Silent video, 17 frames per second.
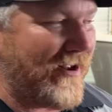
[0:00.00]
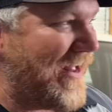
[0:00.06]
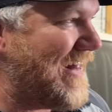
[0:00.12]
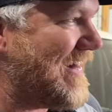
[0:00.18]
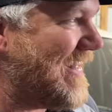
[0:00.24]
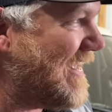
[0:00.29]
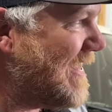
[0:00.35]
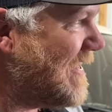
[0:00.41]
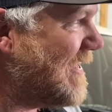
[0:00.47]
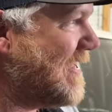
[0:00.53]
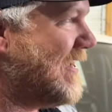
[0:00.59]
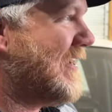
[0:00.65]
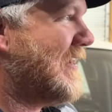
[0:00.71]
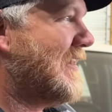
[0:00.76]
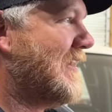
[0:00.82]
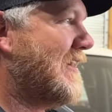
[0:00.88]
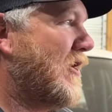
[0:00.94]
Indy.
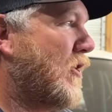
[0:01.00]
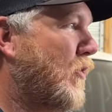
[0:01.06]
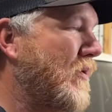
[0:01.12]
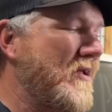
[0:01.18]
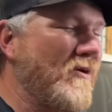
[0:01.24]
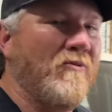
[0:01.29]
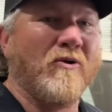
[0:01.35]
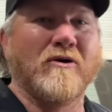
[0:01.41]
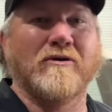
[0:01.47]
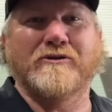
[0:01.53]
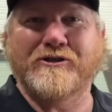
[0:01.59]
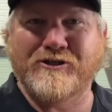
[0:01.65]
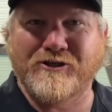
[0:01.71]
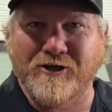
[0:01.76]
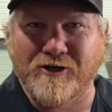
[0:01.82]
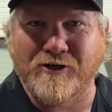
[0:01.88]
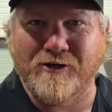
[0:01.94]
We weren't
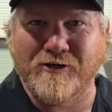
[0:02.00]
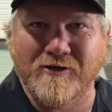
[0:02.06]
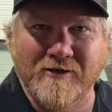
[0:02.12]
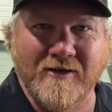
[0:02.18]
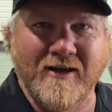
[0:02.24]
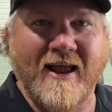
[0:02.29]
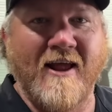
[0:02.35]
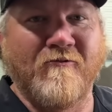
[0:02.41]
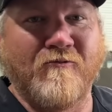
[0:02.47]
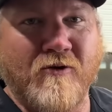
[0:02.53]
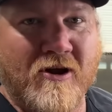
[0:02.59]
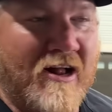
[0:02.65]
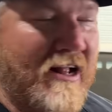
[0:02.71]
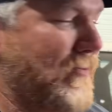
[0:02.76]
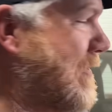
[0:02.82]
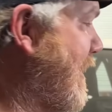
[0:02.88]
sure if we were going to be